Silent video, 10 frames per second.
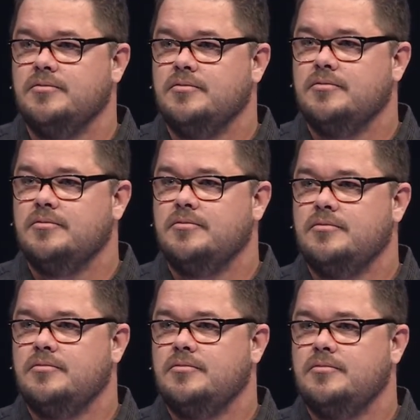
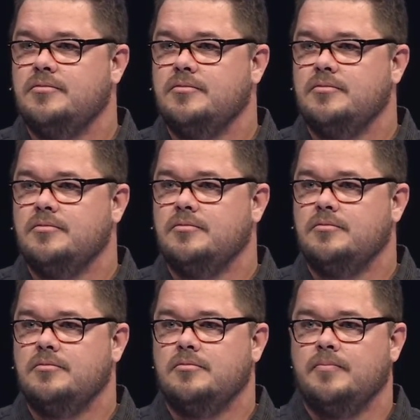
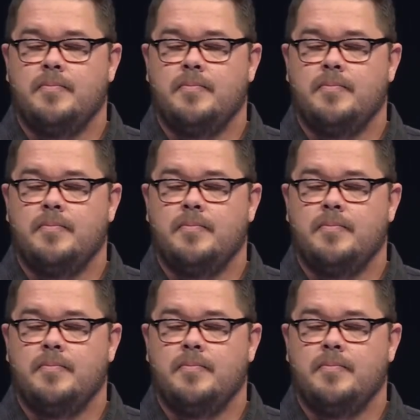[no speech]